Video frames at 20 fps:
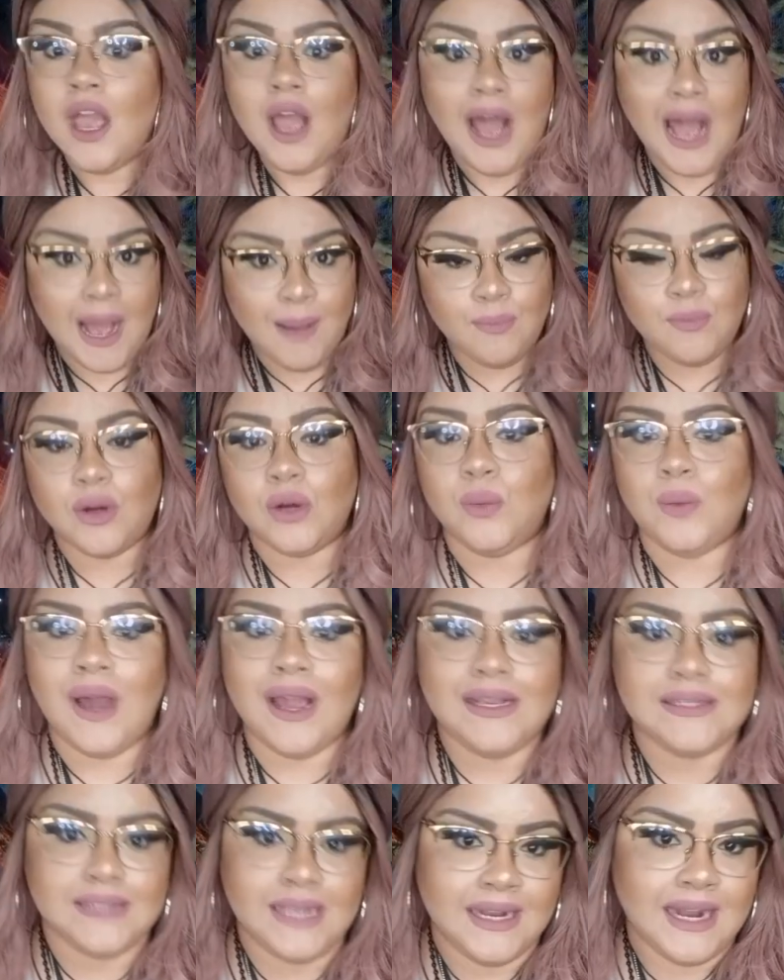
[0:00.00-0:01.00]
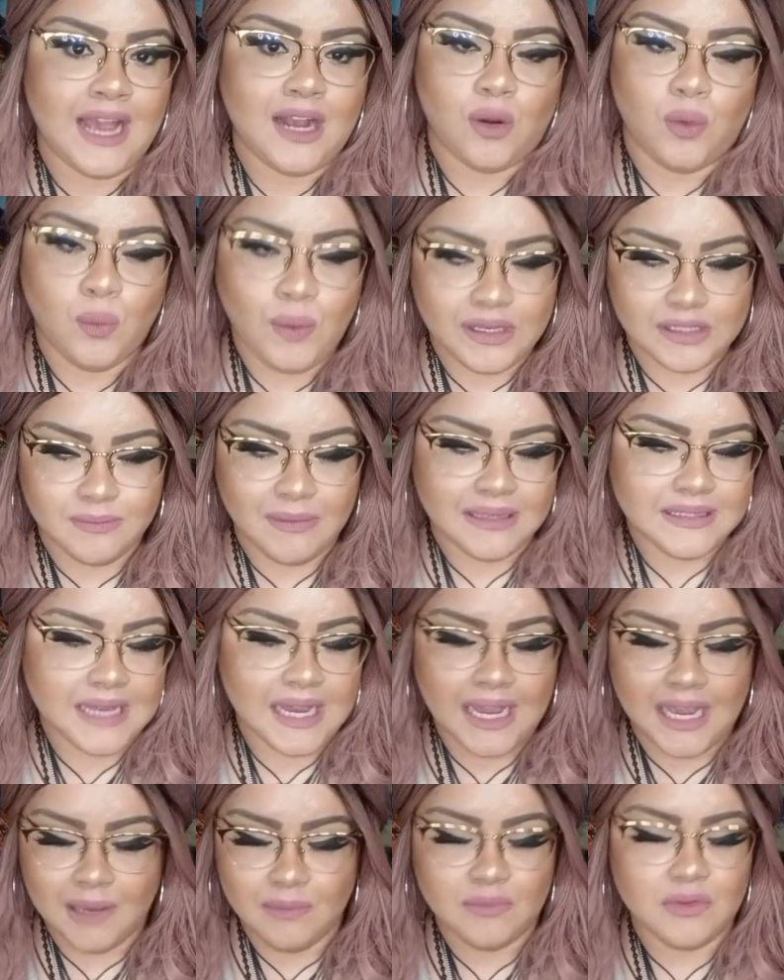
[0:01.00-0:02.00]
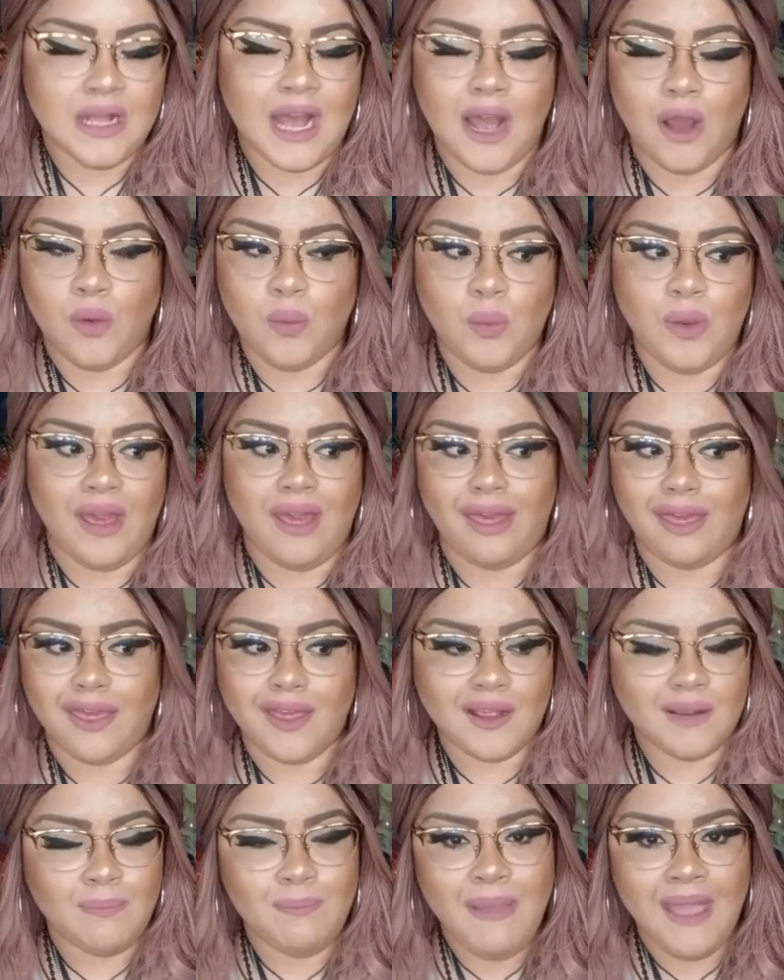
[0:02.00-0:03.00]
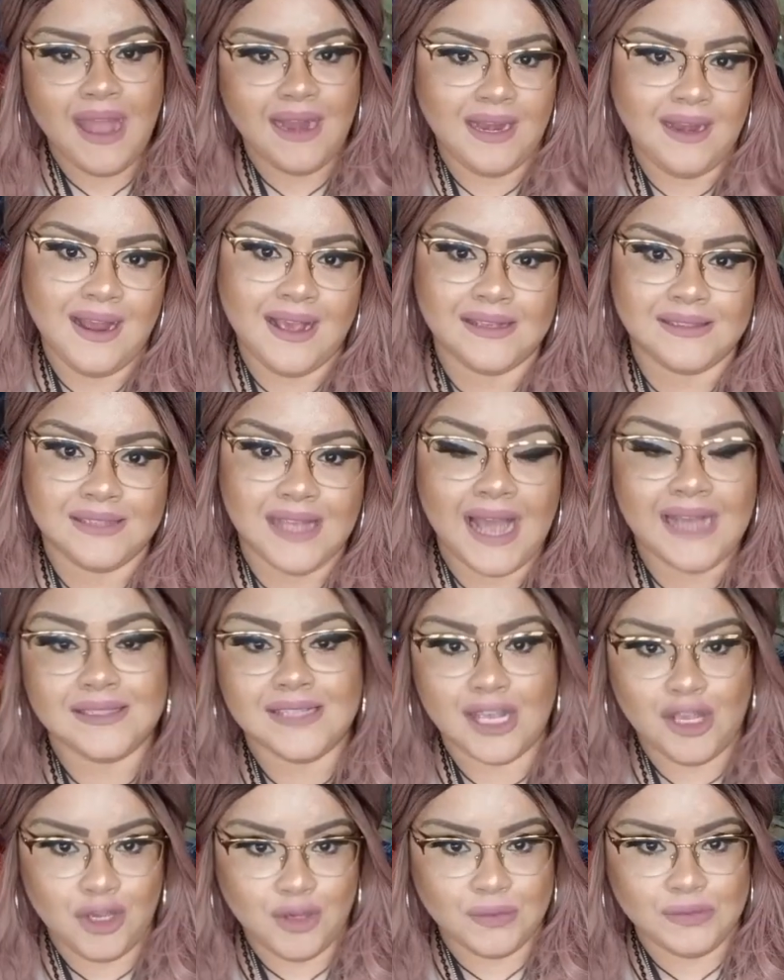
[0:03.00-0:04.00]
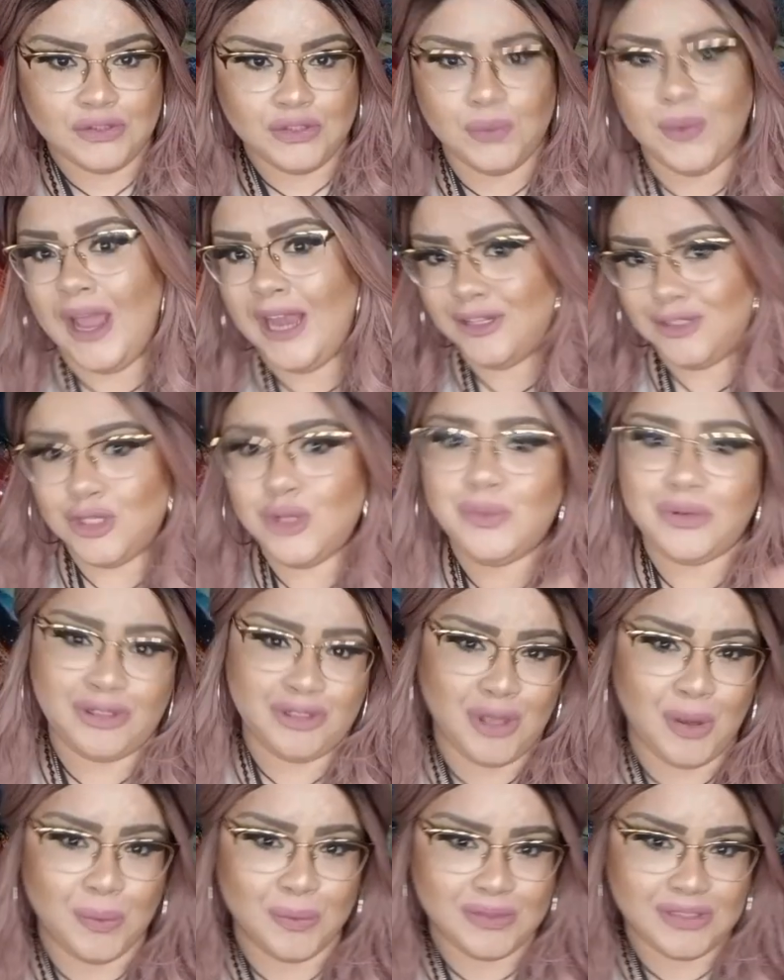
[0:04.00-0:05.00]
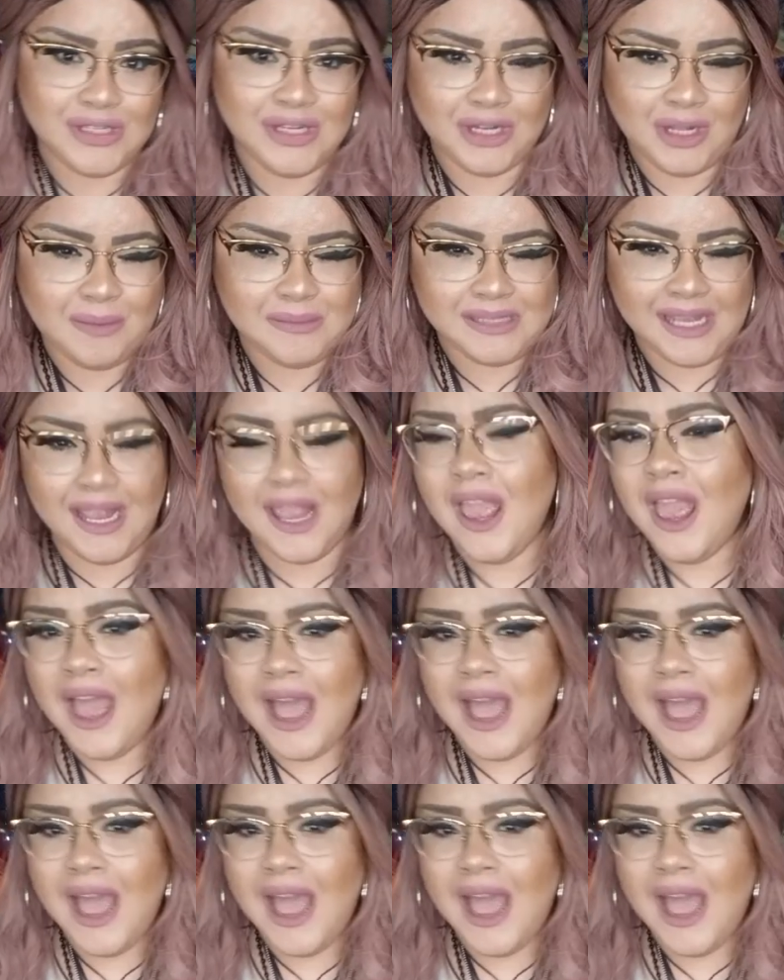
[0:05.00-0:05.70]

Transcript: i'm more wise and i don't waste my time now with pettiness as i used to i do but don't you know what i'm saying